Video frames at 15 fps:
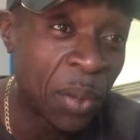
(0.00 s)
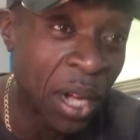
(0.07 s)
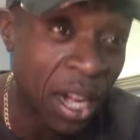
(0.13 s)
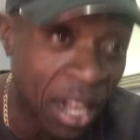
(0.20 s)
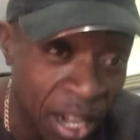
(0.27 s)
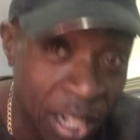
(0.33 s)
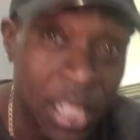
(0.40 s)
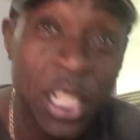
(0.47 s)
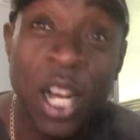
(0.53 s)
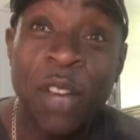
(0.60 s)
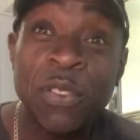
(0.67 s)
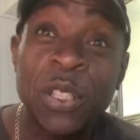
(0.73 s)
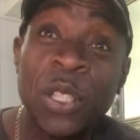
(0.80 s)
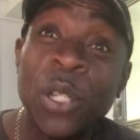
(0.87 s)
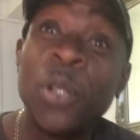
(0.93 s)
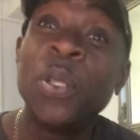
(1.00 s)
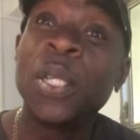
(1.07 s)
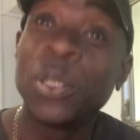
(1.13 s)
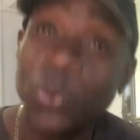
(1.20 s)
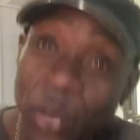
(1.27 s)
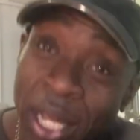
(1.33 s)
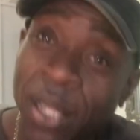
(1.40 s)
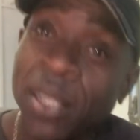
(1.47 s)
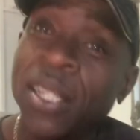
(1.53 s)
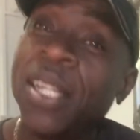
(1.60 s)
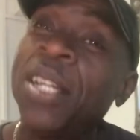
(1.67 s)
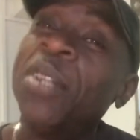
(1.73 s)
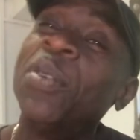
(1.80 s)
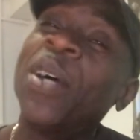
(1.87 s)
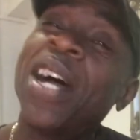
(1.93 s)
early afternoon as well,
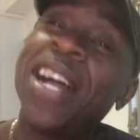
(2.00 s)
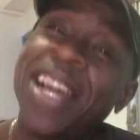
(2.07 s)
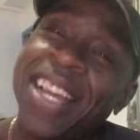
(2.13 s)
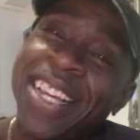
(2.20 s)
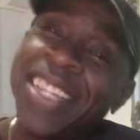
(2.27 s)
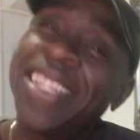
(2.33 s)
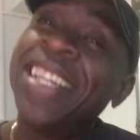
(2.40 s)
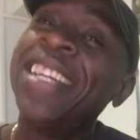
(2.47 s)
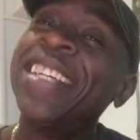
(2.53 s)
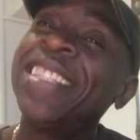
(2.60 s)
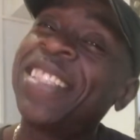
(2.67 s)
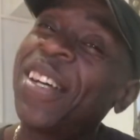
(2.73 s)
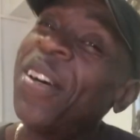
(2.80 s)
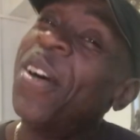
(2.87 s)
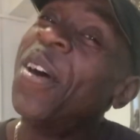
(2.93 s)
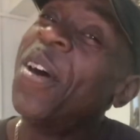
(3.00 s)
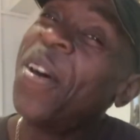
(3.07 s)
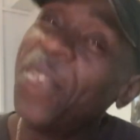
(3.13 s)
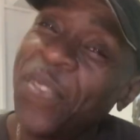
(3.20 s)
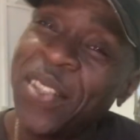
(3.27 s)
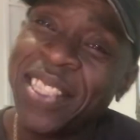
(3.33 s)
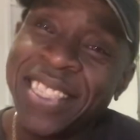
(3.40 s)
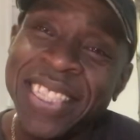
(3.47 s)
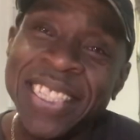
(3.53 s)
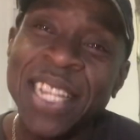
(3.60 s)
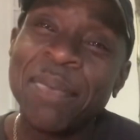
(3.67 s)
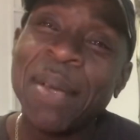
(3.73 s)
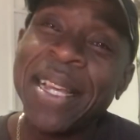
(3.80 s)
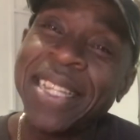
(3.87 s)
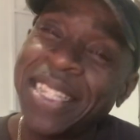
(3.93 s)
right? So obviously they're
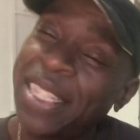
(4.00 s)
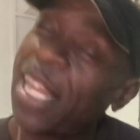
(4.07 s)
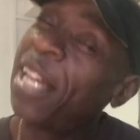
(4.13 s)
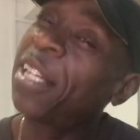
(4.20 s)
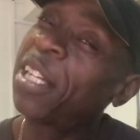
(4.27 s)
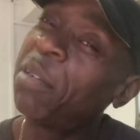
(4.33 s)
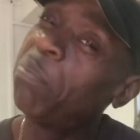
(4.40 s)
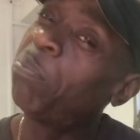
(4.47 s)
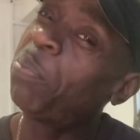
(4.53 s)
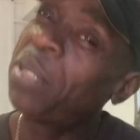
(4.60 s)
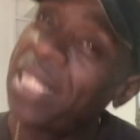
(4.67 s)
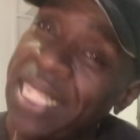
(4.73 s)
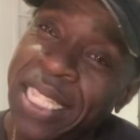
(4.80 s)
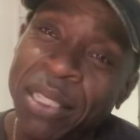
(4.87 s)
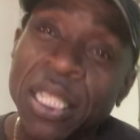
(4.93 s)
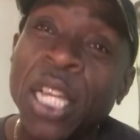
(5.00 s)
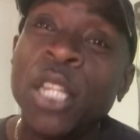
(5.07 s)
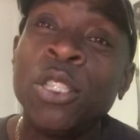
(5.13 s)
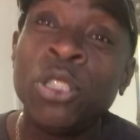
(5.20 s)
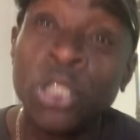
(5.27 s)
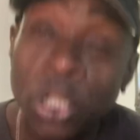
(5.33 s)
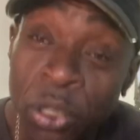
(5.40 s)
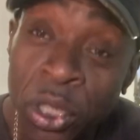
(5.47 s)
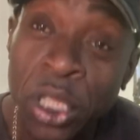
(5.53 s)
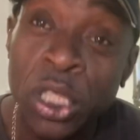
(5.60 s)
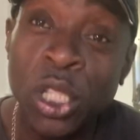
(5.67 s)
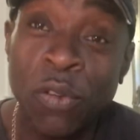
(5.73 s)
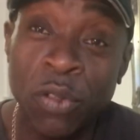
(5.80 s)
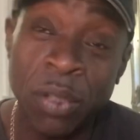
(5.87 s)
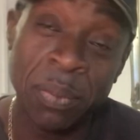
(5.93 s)
making a complete nuisance
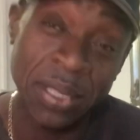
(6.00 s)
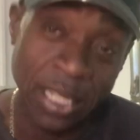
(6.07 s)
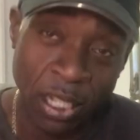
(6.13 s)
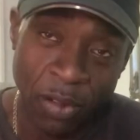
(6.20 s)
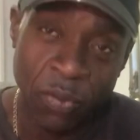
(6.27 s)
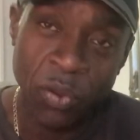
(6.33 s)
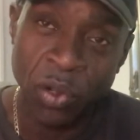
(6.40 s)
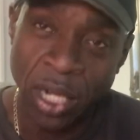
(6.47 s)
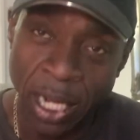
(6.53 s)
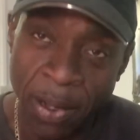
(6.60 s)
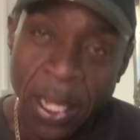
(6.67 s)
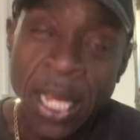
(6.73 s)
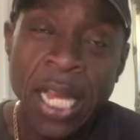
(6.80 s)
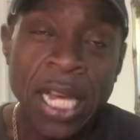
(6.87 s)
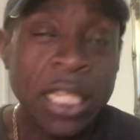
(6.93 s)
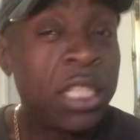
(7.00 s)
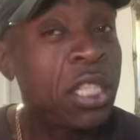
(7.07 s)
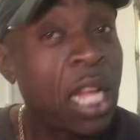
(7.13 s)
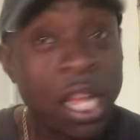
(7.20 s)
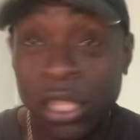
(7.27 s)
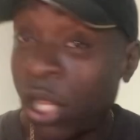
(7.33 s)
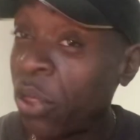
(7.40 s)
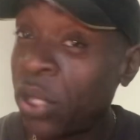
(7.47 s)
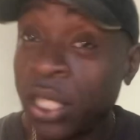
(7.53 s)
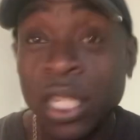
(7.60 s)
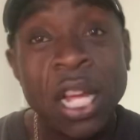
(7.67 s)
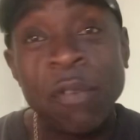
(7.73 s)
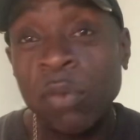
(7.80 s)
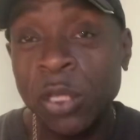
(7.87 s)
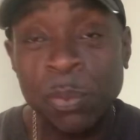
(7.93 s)
of themselves, right? I don't think the
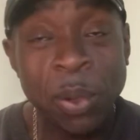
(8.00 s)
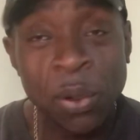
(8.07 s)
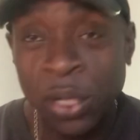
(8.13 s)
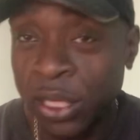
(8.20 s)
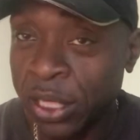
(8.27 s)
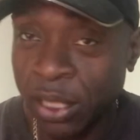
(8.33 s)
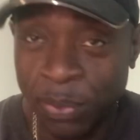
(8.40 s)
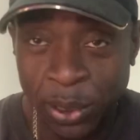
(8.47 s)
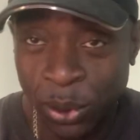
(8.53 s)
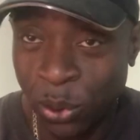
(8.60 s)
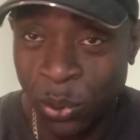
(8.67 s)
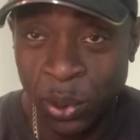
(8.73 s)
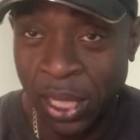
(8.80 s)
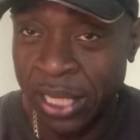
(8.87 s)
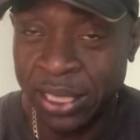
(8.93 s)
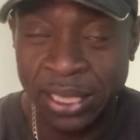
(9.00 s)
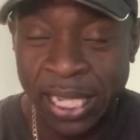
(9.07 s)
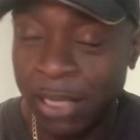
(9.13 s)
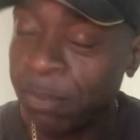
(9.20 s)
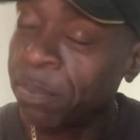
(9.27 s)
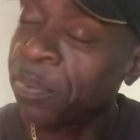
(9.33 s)
government's spoken to them at all as yet.